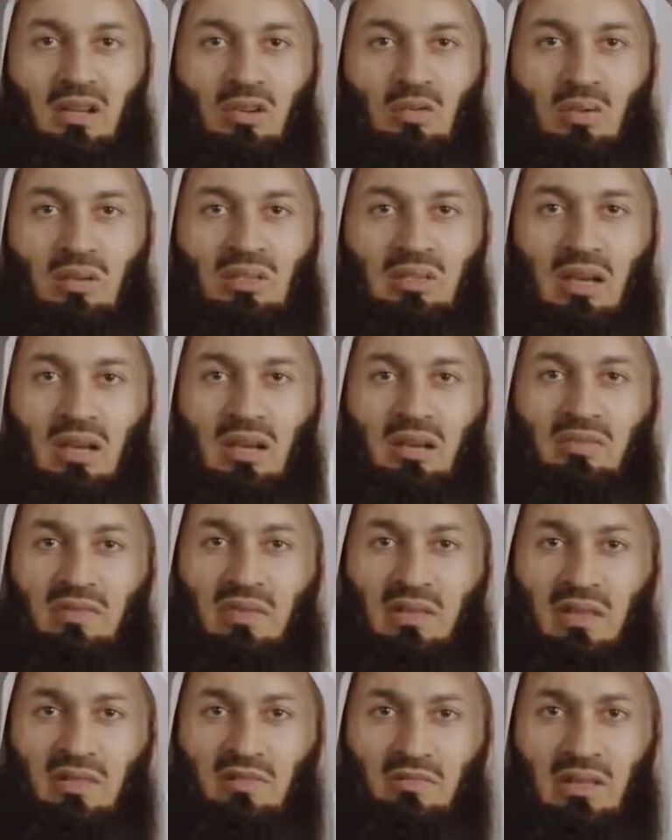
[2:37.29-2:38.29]
wa ta'ala
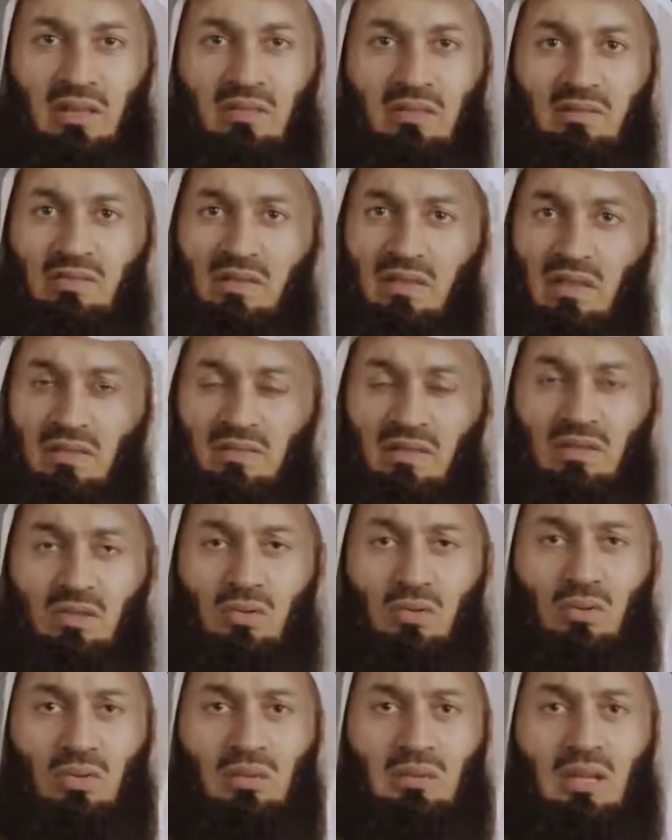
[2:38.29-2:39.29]
forgive me, forgive us
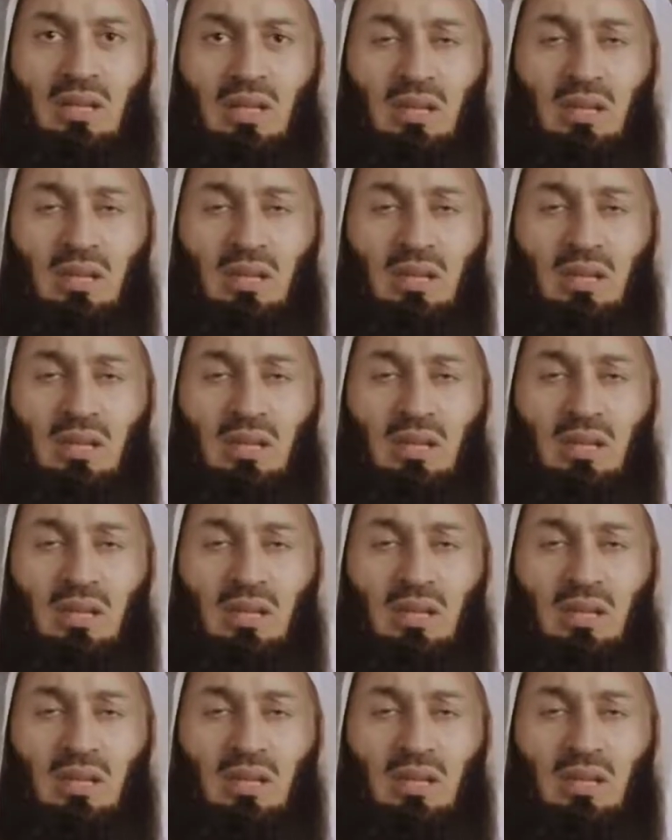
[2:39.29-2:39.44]
all.